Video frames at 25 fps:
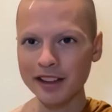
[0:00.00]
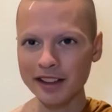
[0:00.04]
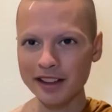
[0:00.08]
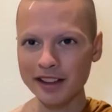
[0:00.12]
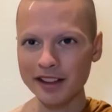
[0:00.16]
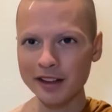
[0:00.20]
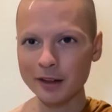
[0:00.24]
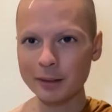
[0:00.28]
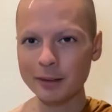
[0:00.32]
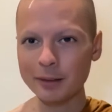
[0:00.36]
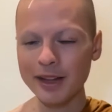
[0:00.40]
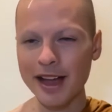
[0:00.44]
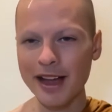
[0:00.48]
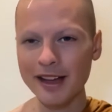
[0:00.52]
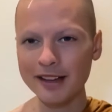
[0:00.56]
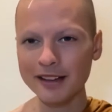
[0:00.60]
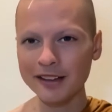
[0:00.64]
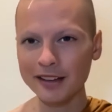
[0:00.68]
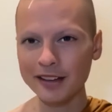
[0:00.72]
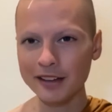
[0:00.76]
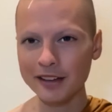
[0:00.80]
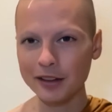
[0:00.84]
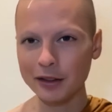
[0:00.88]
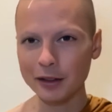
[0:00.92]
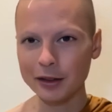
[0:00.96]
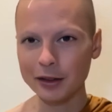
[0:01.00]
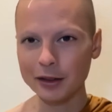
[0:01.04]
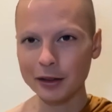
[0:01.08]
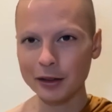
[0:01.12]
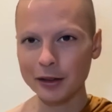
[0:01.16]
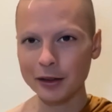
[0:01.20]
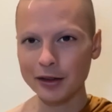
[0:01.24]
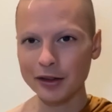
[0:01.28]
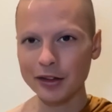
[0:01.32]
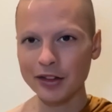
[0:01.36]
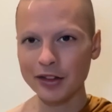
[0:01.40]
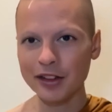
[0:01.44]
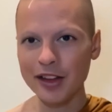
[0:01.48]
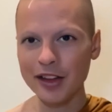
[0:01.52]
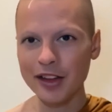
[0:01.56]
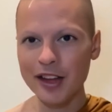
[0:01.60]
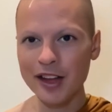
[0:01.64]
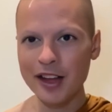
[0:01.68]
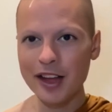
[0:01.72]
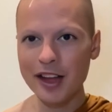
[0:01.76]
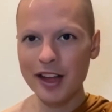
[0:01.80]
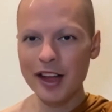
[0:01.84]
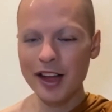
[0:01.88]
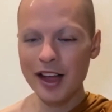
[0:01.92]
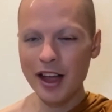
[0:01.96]
in these monastic circles.
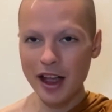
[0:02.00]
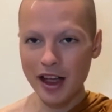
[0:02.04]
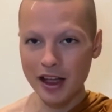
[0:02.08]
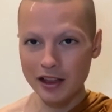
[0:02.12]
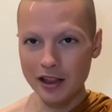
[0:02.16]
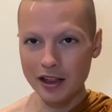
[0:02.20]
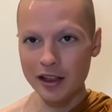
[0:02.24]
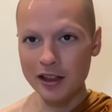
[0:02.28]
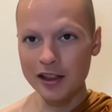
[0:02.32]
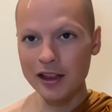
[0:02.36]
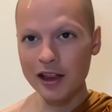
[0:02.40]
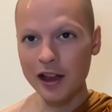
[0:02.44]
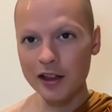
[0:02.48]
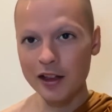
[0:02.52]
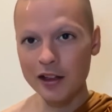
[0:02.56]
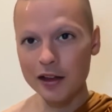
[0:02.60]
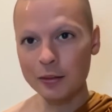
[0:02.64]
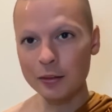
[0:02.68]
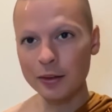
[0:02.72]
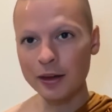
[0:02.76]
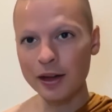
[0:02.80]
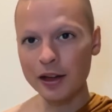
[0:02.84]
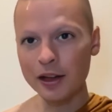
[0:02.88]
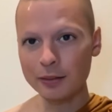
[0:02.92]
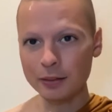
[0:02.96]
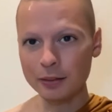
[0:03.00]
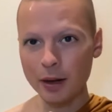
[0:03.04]
And then the other